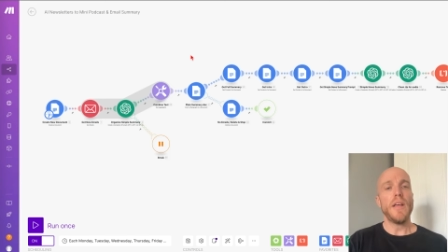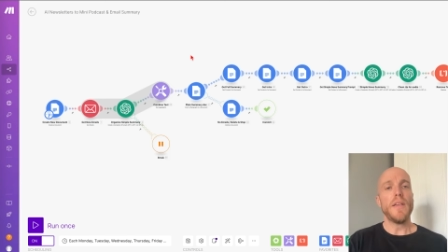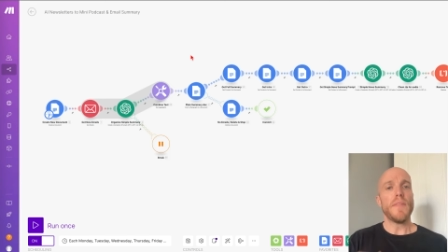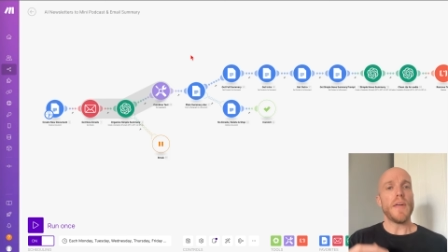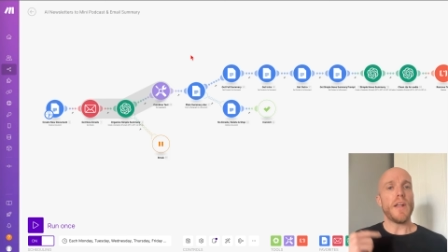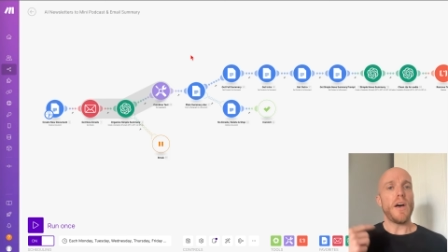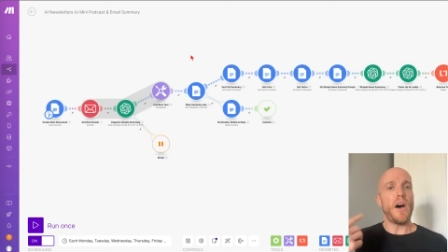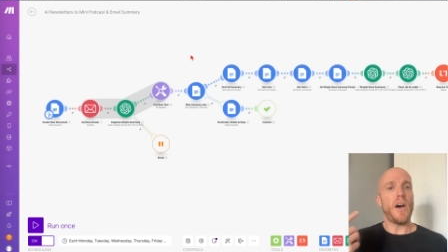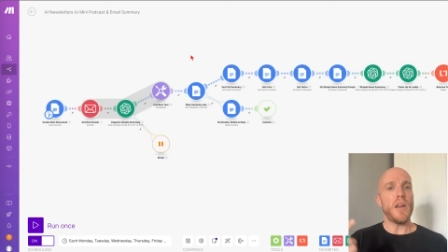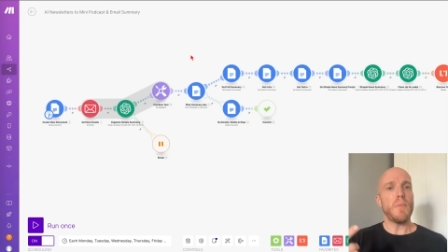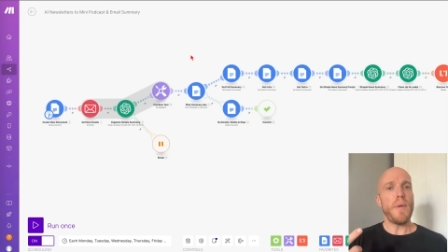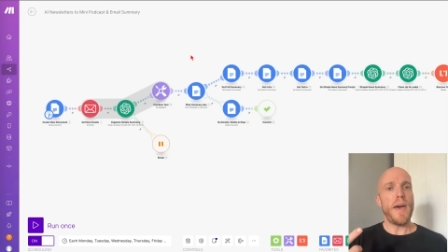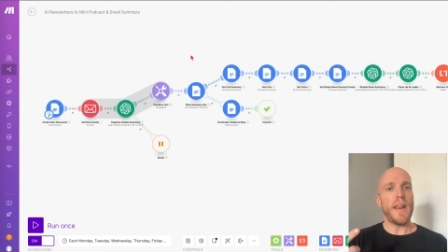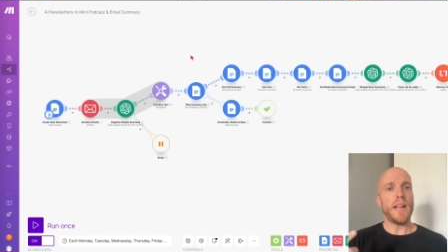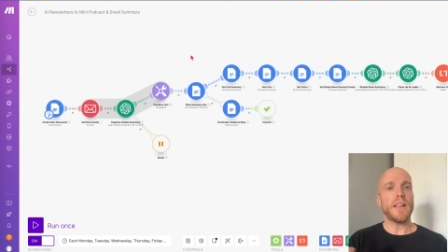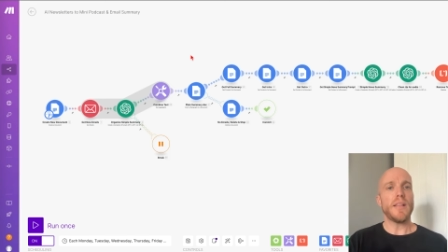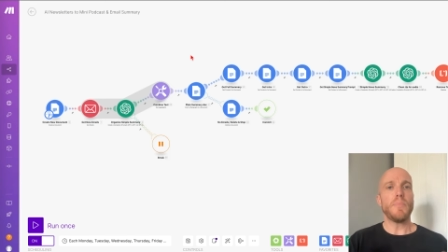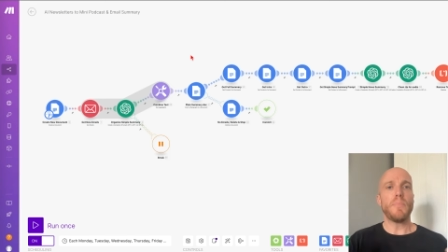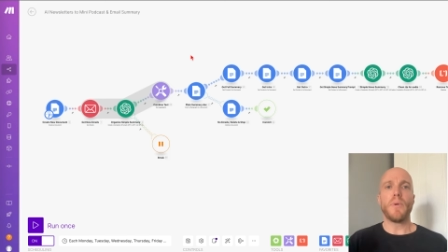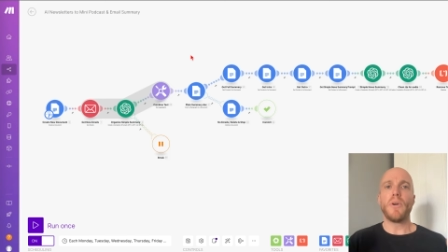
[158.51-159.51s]
that
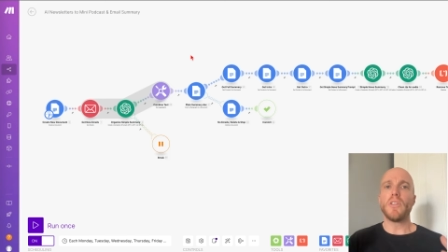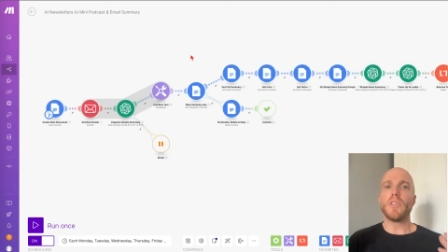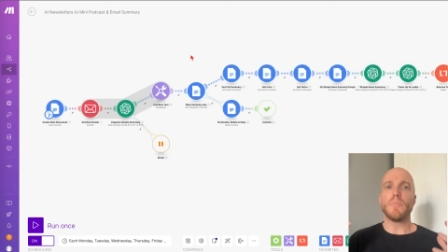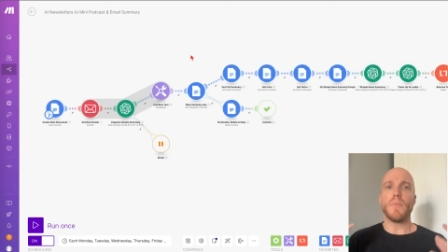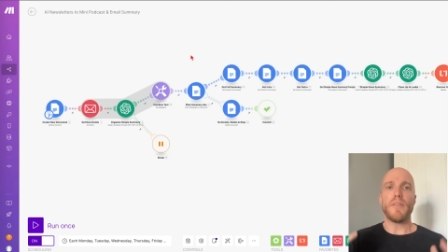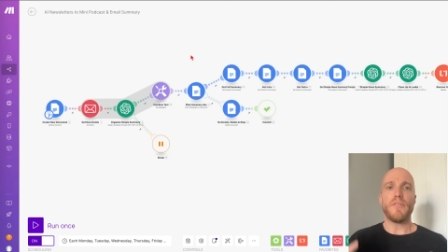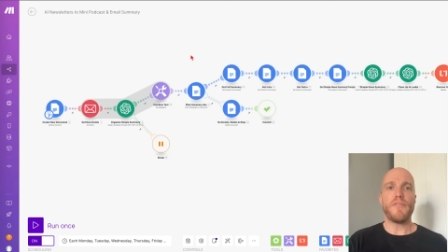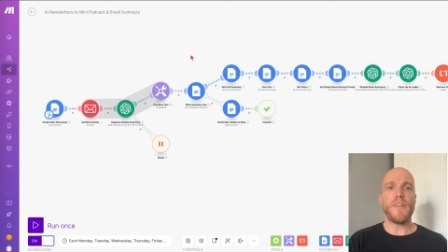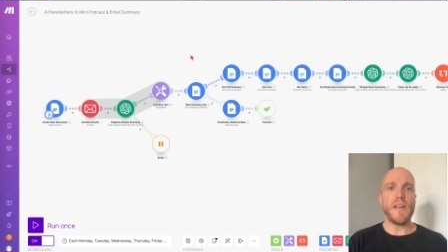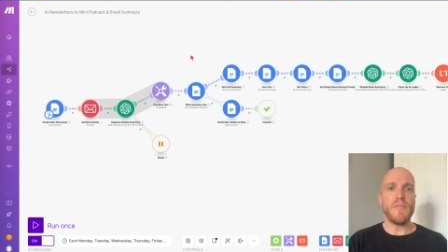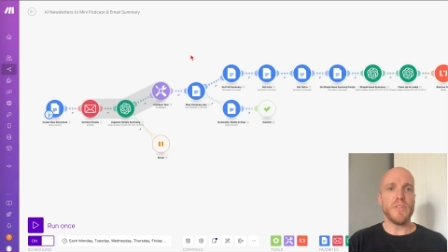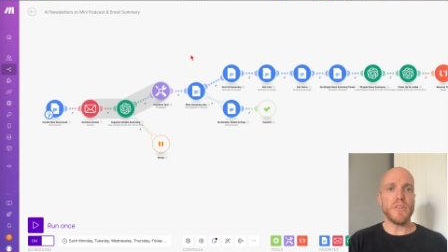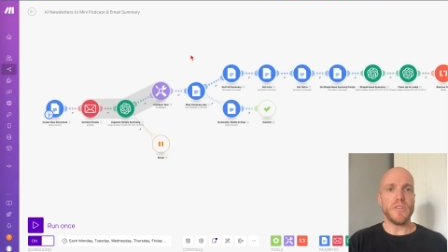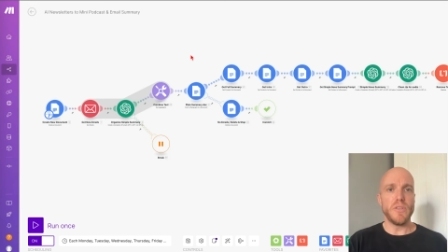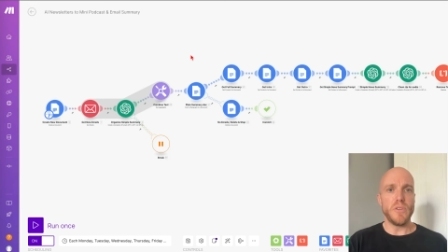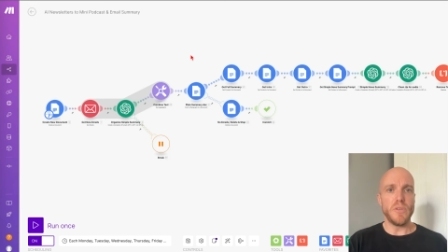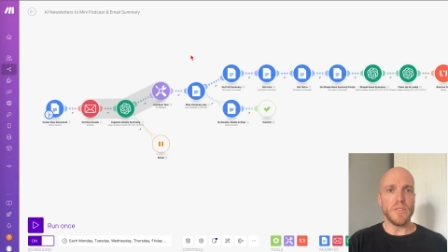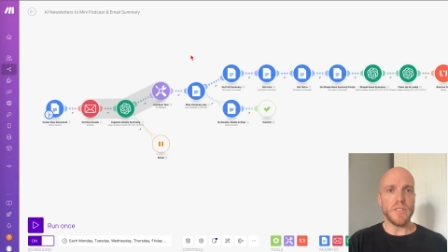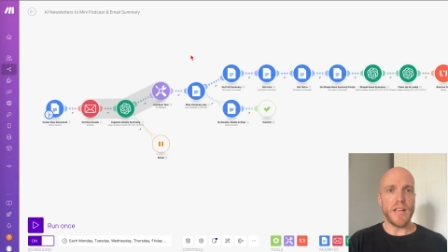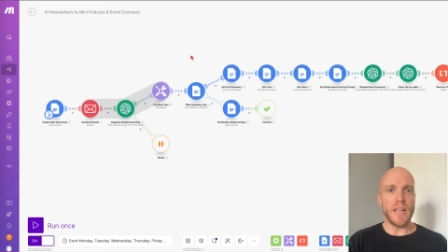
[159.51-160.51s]
automatically puts my favorite
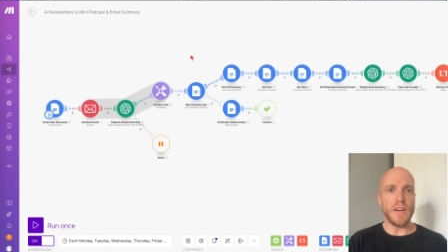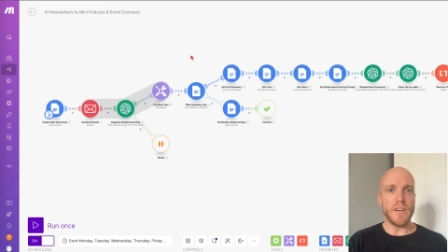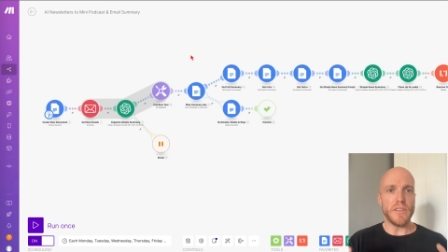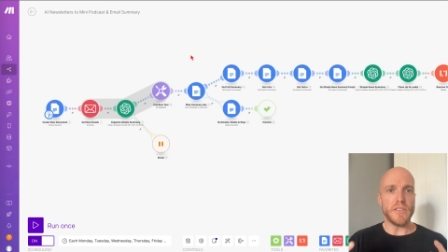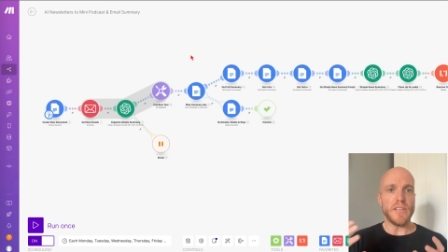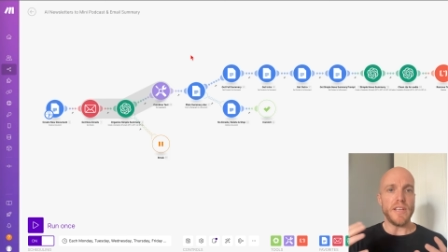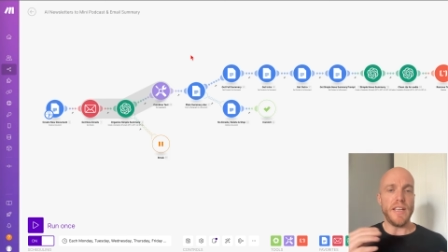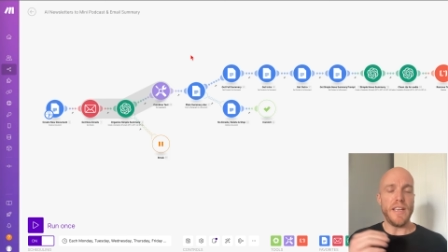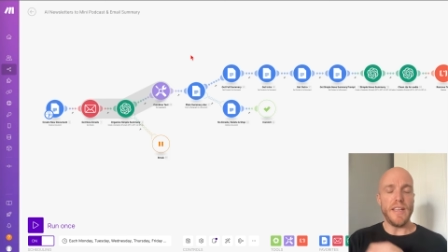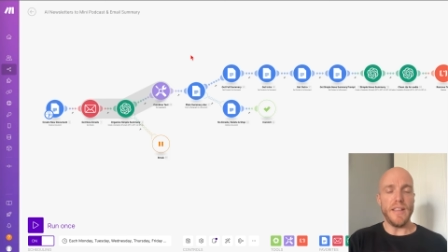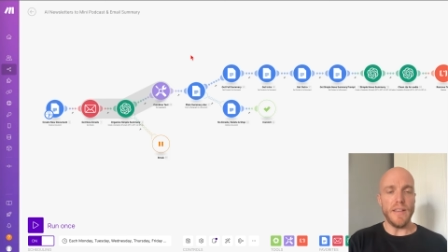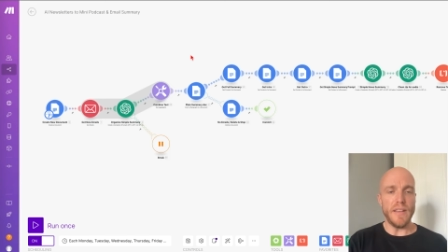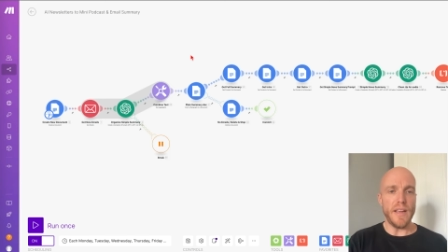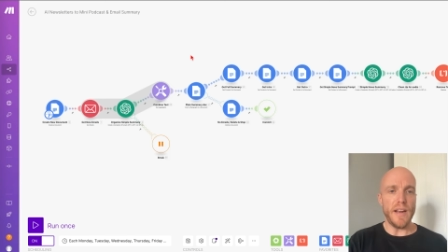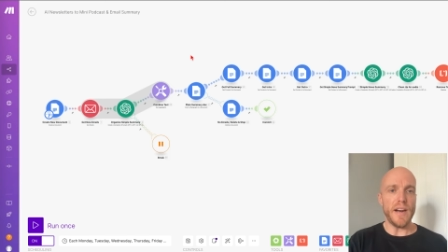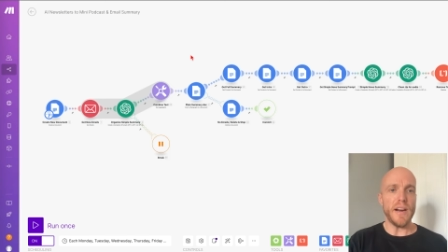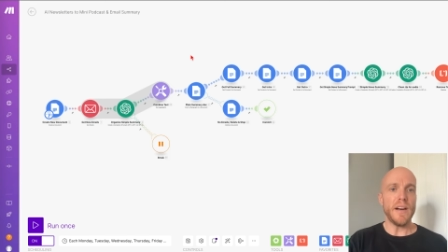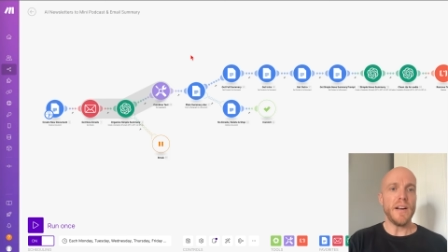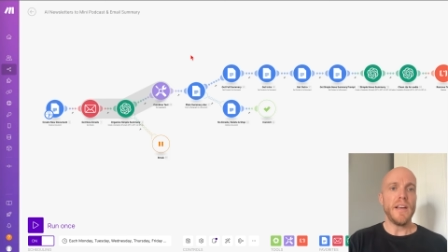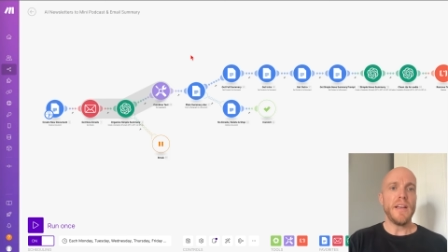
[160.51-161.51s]
newsletters in
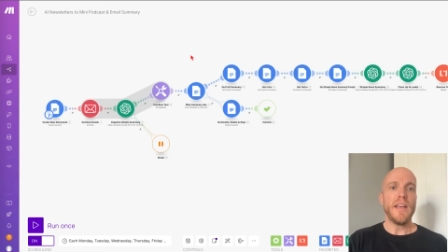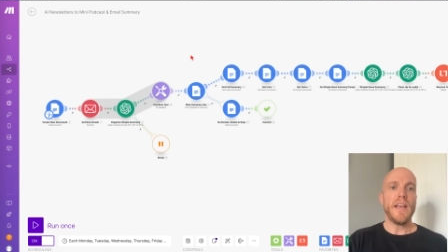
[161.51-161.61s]
there.